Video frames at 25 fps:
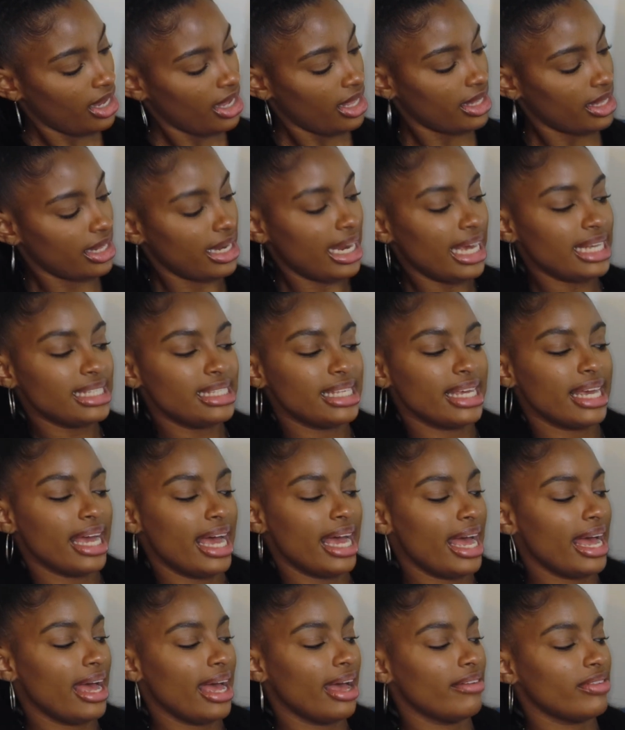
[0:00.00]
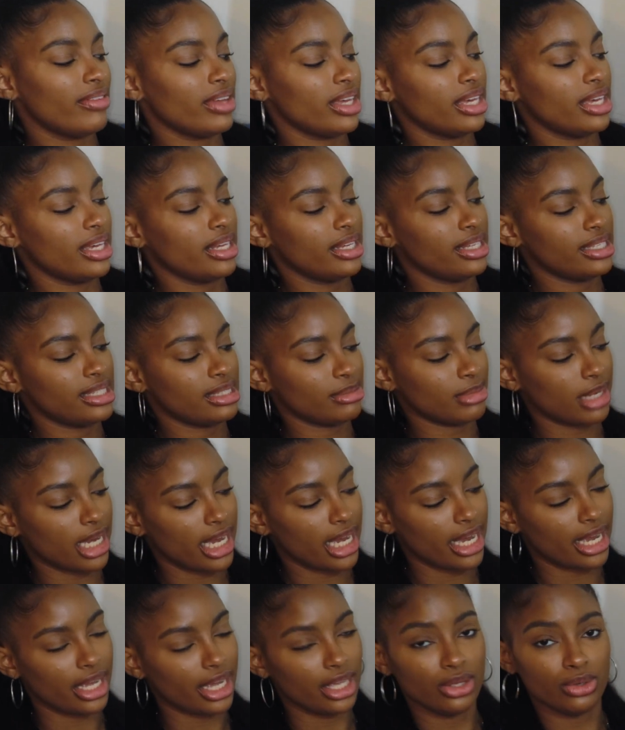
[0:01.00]
The next thing I have is
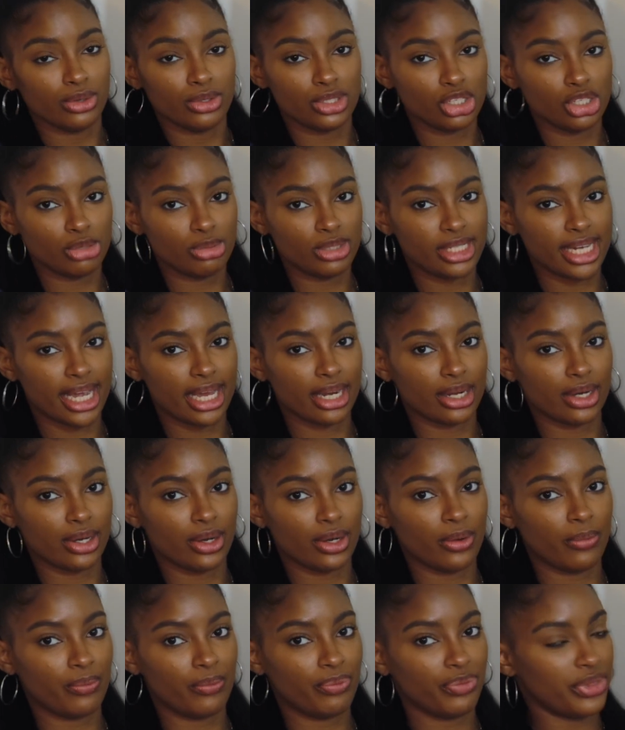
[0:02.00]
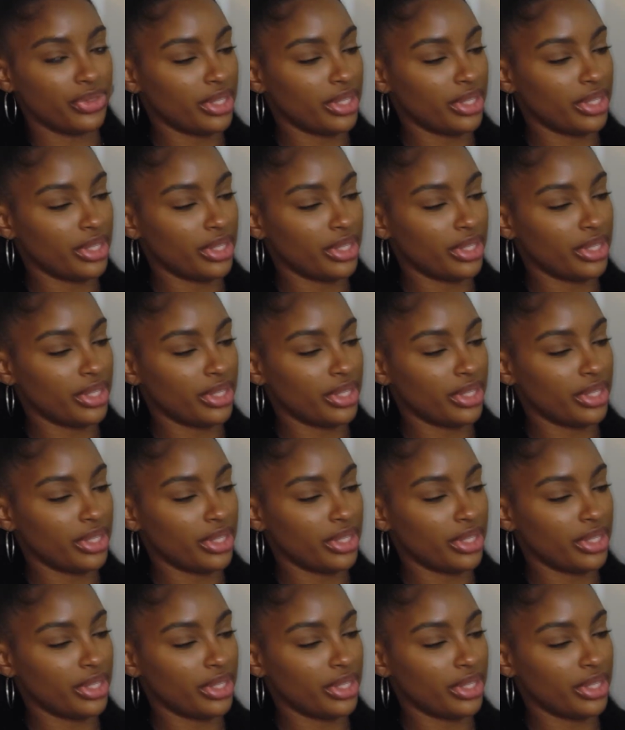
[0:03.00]
my YouTube channel.